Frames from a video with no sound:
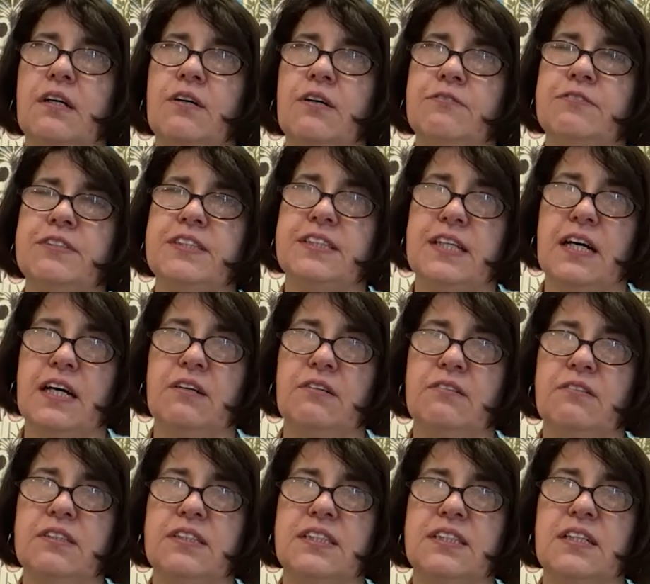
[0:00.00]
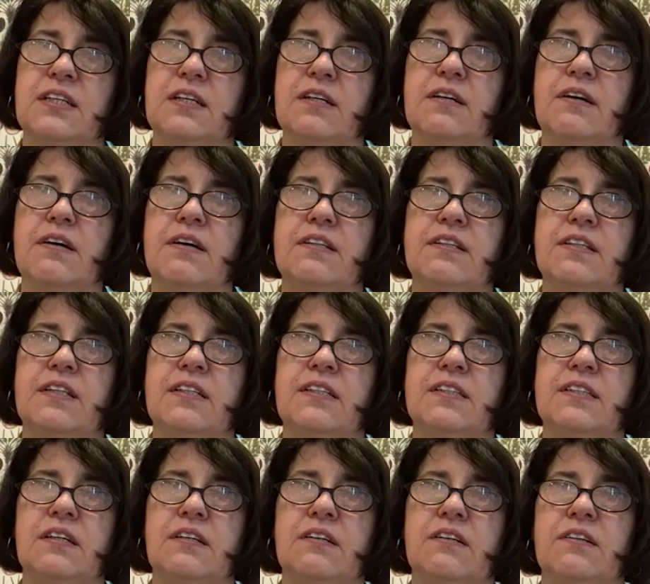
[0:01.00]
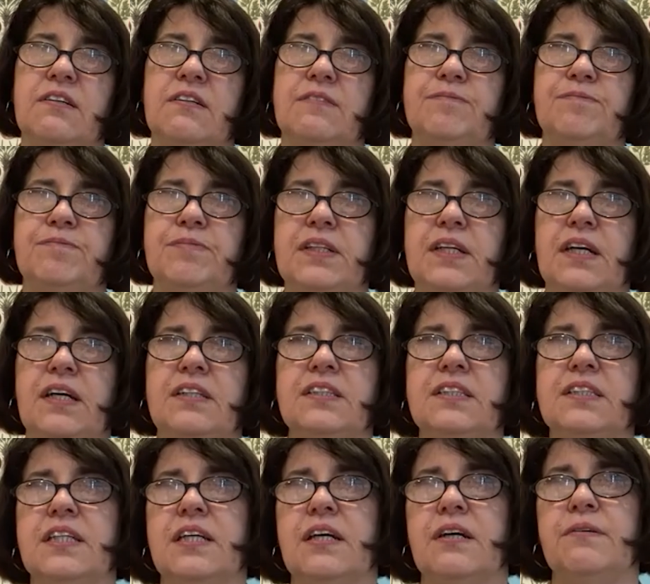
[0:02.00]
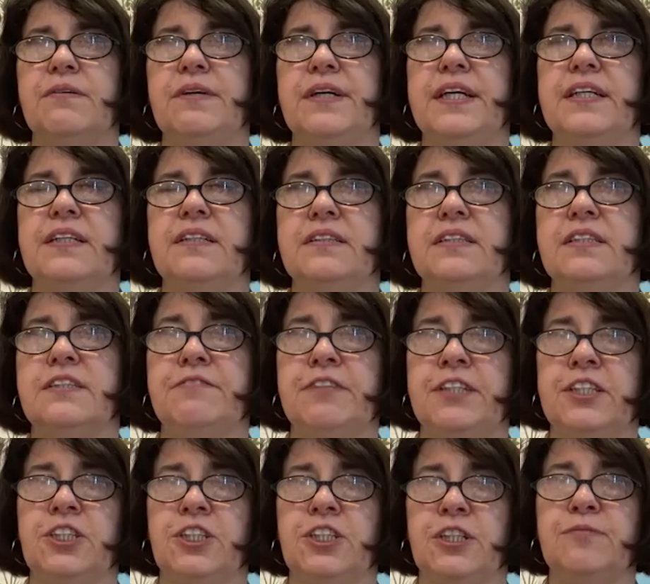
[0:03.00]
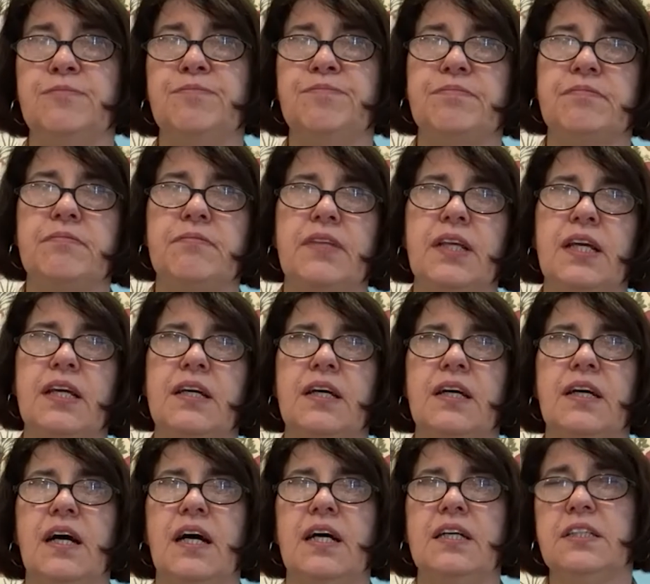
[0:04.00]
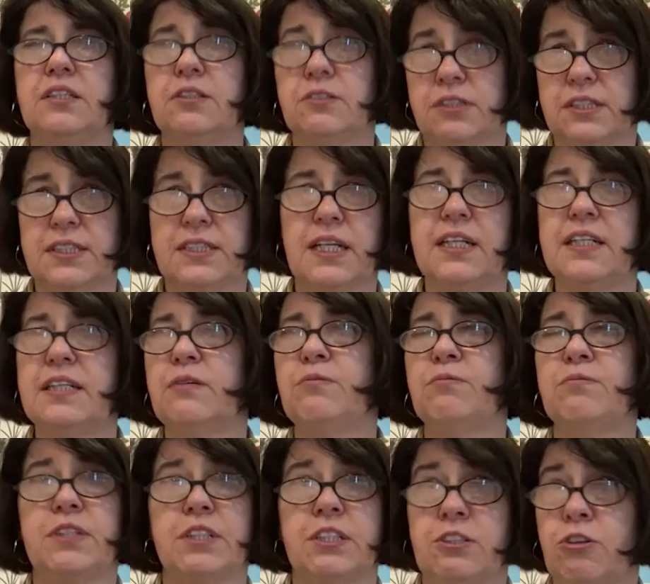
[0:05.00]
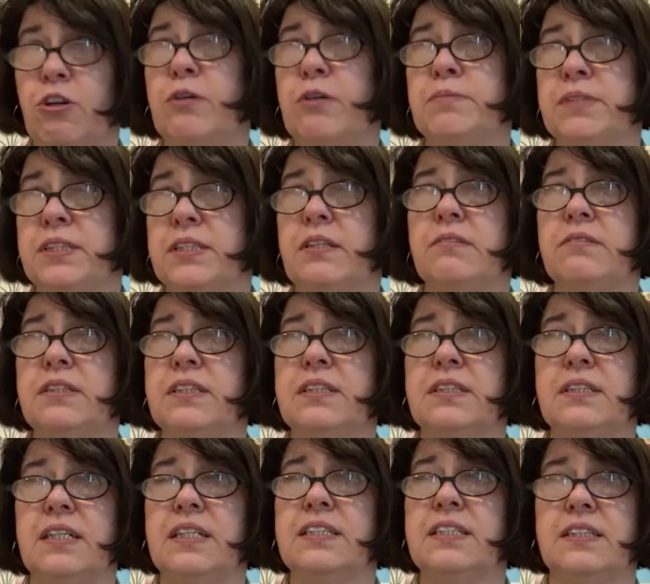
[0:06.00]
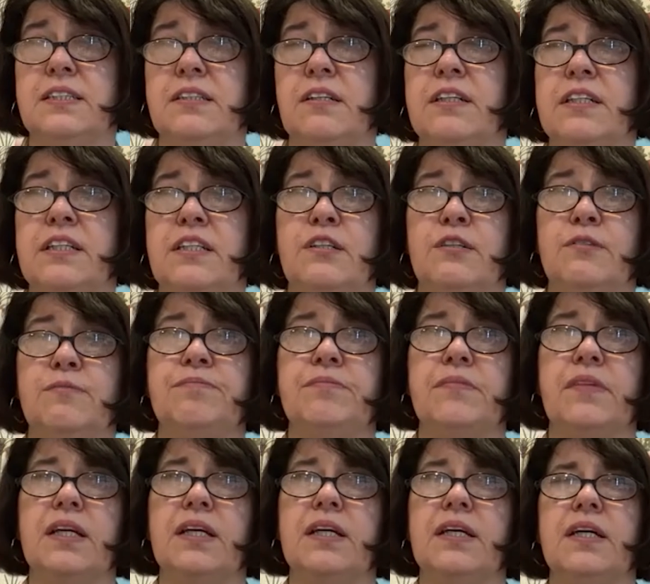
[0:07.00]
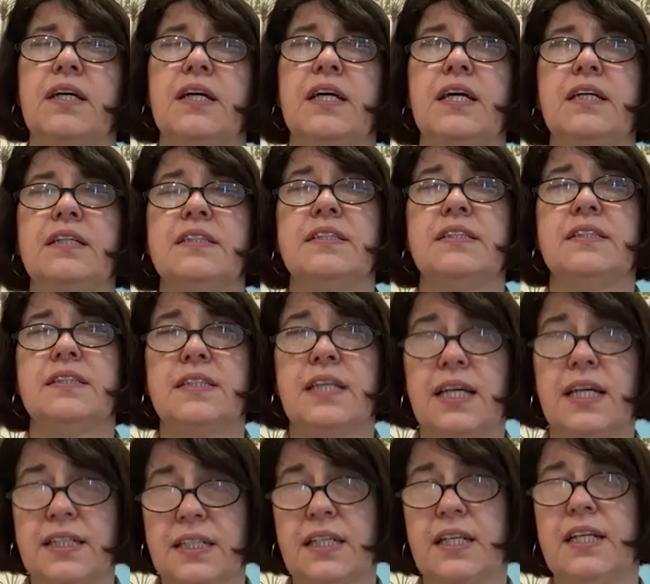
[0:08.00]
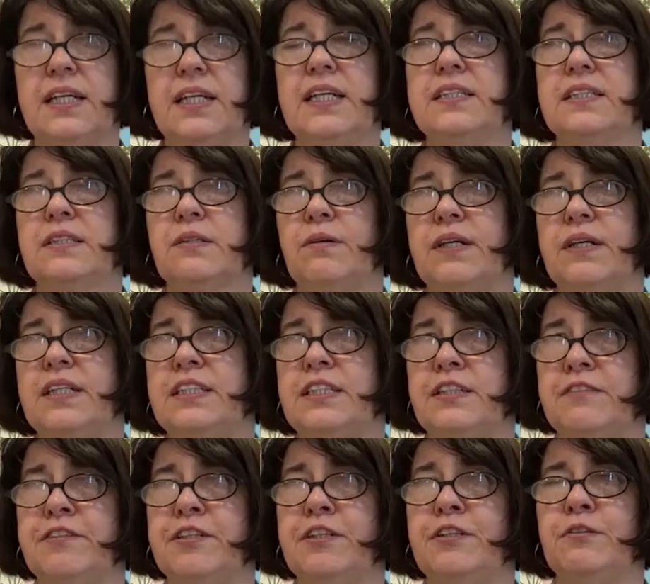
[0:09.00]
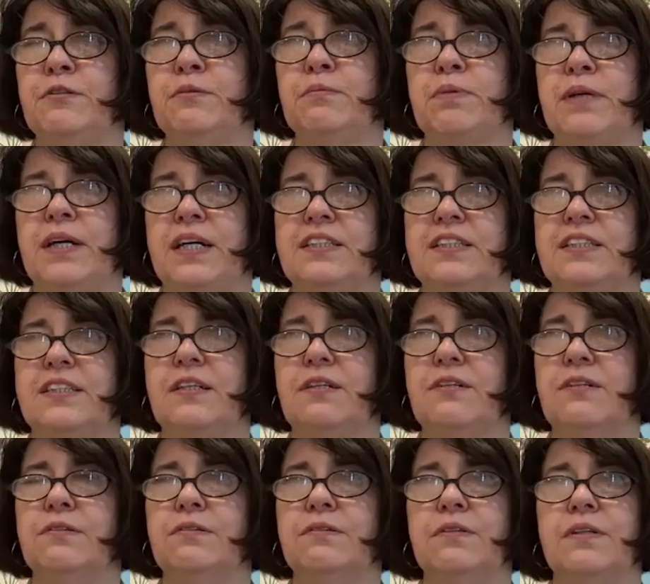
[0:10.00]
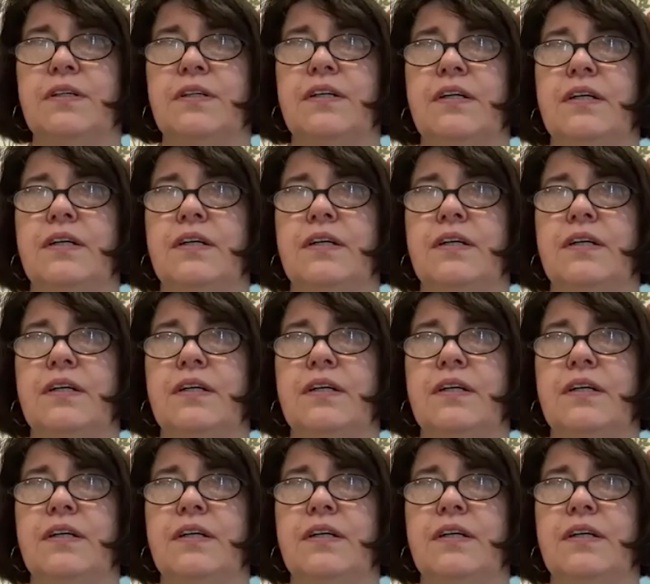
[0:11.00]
of cells that are undergoing division. And you're staining the chromosomes inside them. Technically, it's quite a difficult practical